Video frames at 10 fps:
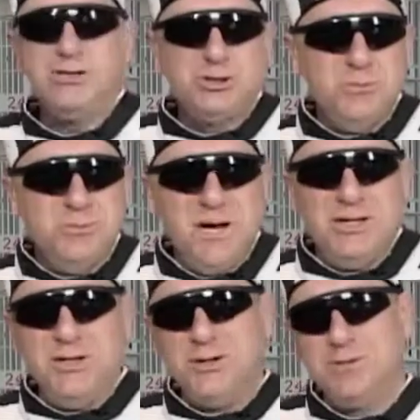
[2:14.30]
As you may
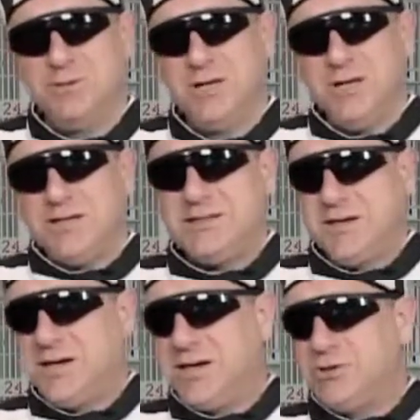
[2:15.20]
know,
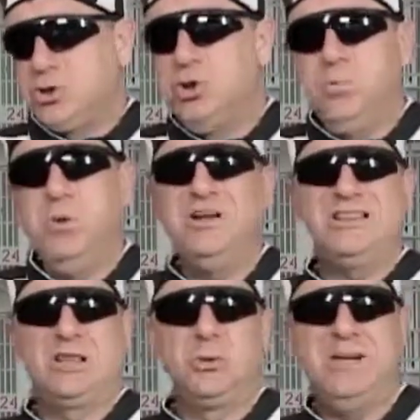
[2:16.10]
there are
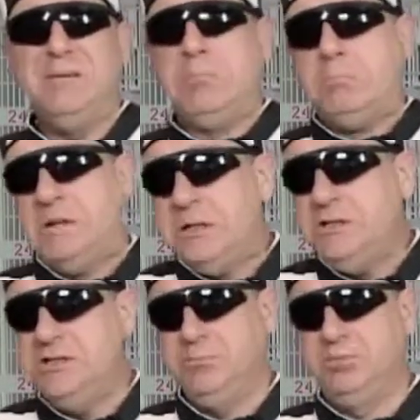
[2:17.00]
2.3
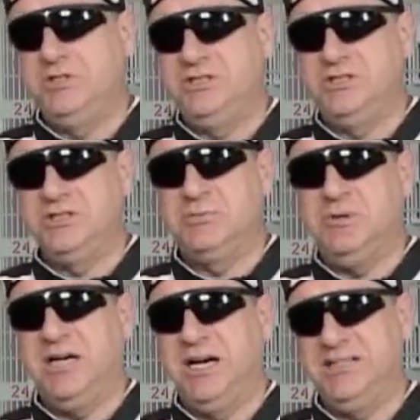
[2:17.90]
million prisoners
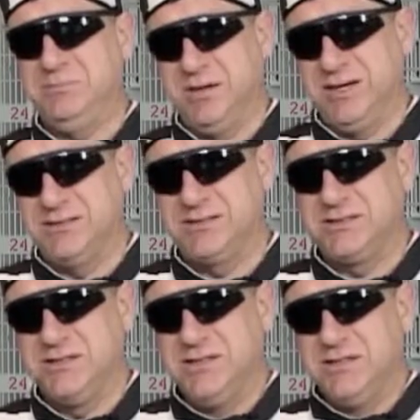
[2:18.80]
behind bars.
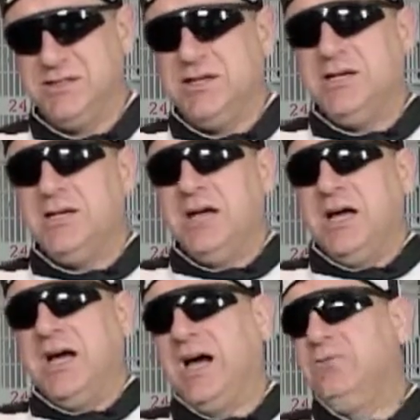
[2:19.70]

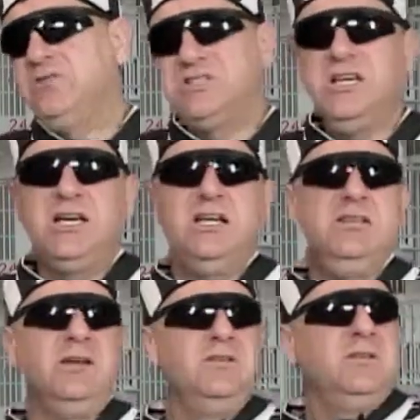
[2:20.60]
I was thinking
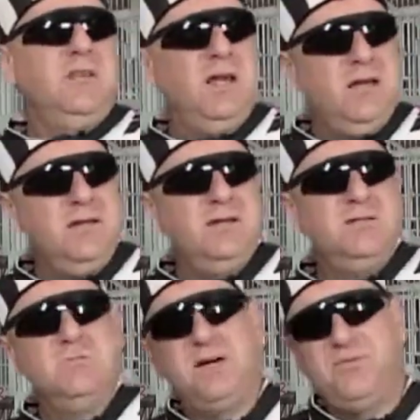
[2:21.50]
the other day,
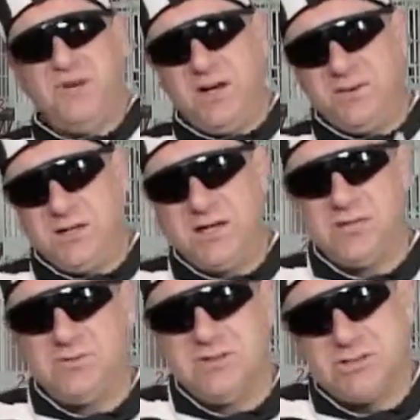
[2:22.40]
my father,
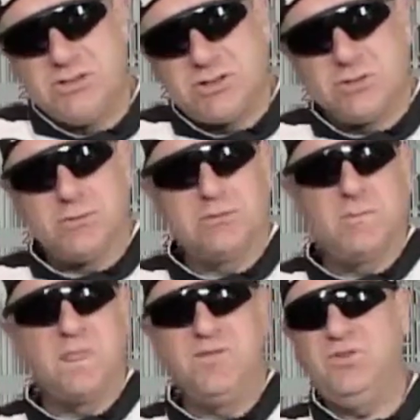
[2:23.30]
God rest his soul,
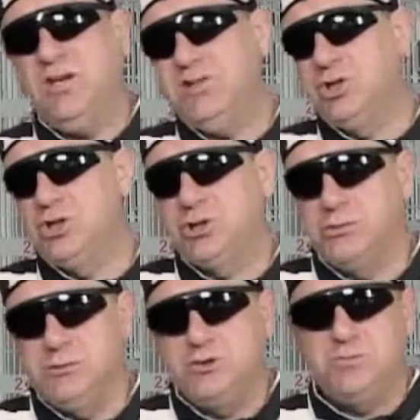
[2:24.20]
if he had to
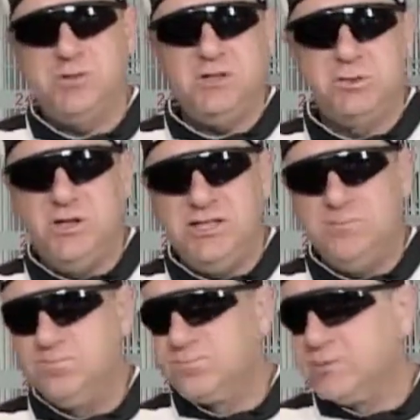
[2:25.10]
choose between